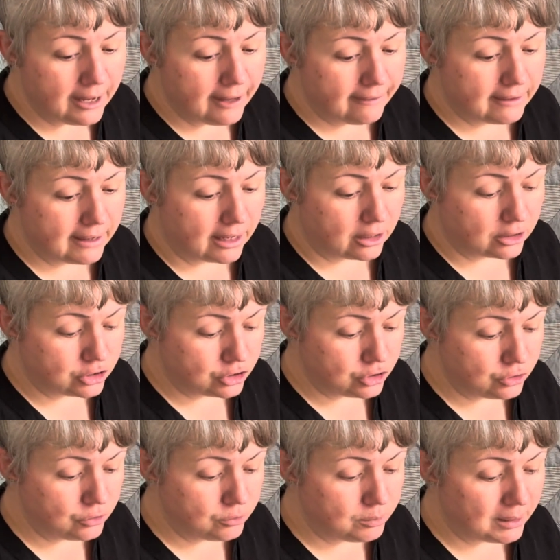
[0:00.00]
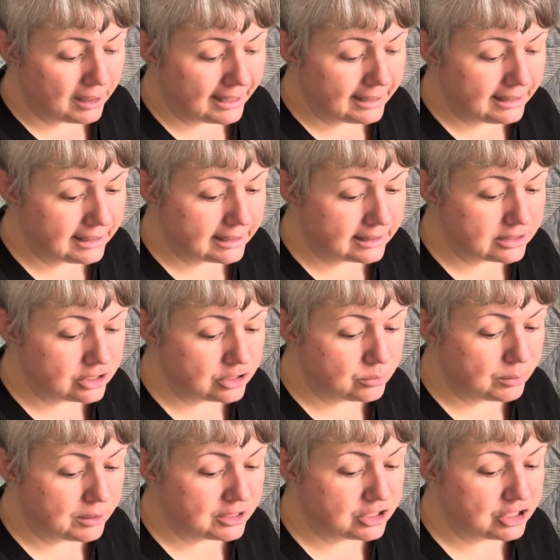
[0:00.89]
There are 2 blankets
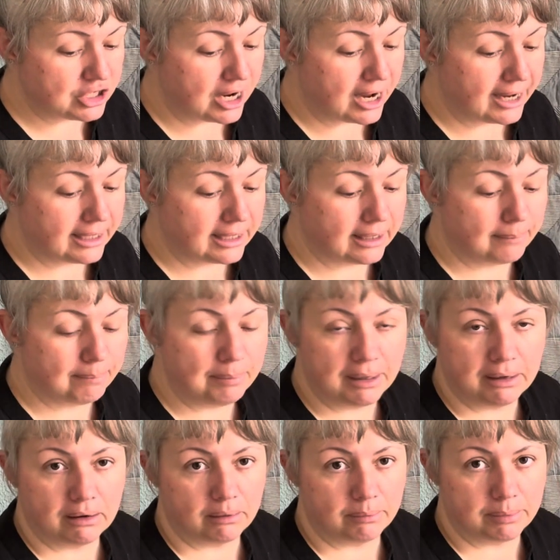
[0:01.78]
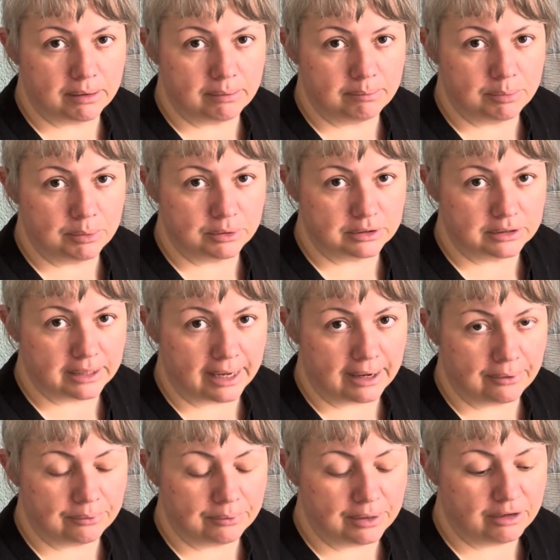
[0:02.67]
which I can pick up and put
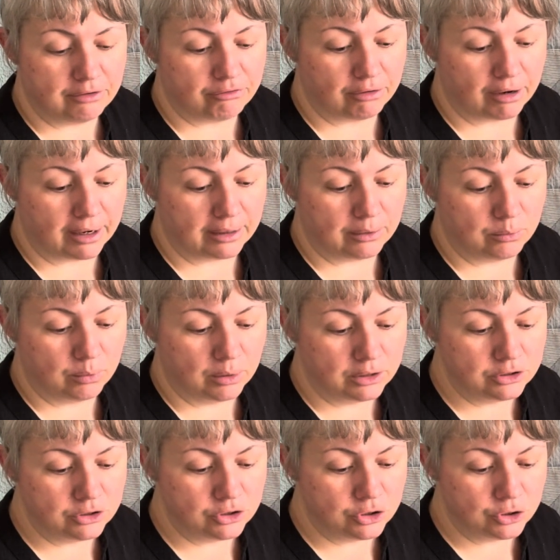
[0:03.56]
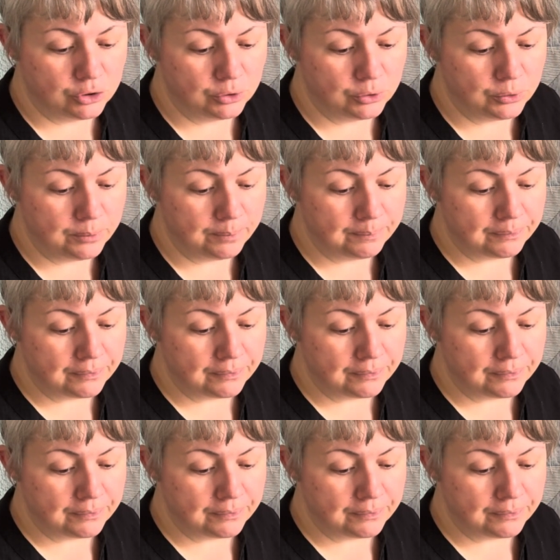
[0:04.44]
down if I want to.